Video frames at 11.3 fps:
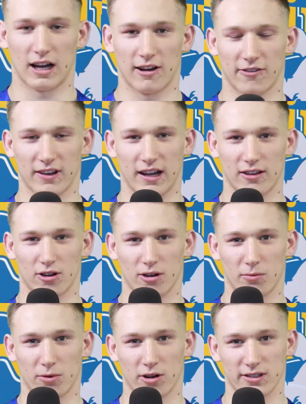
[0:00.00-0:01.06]
I think I'd go
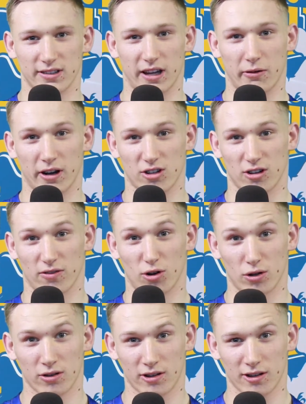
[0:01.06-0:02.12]
more into the direction of
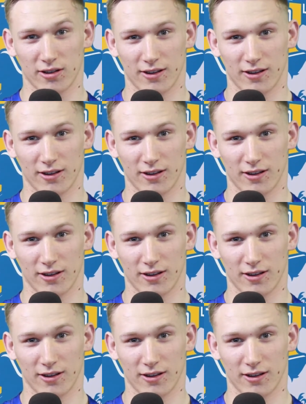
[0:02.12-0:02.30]
Hulk.